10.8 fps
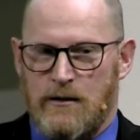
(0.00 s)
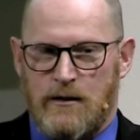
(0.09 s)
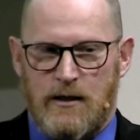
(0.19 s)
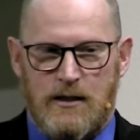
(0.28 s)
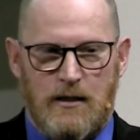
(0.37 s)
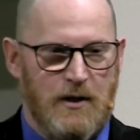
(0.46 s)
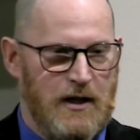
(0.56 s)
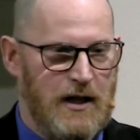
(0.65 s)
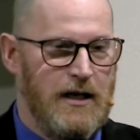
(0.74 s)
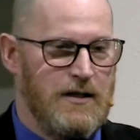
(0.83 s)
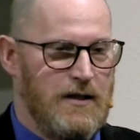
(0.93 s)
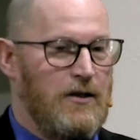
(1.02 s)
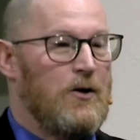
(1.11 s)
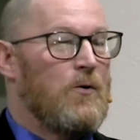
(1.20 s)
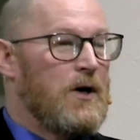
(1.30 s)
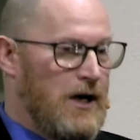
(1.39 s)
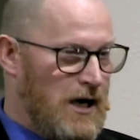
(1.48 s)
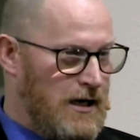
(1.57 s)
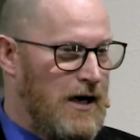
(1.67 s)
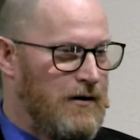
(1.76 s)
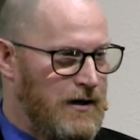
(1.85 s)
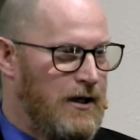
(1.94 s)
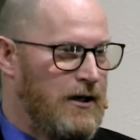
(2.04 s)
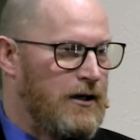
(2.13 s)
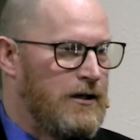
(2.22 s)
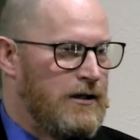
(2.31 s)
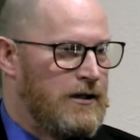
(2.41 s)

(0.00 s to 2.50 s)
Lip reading: and some of the things that are going on out there.